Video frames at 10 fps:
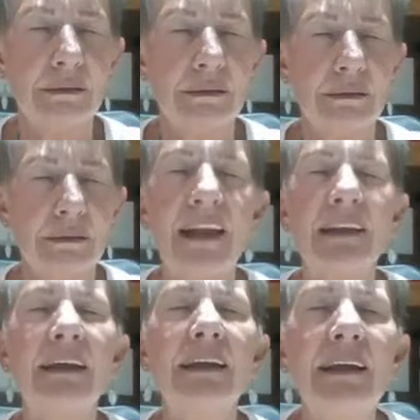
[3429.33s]
and that
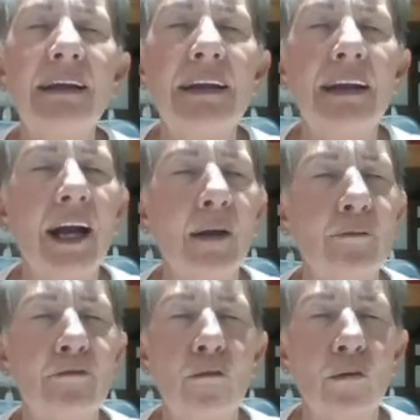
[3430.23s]
healing come
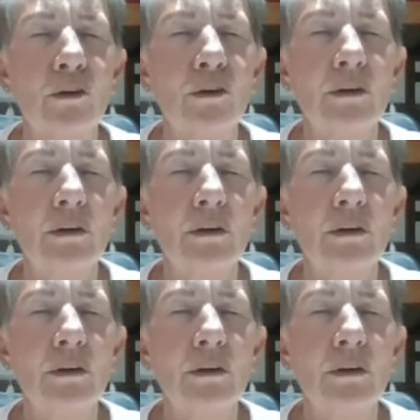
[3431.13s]
forth.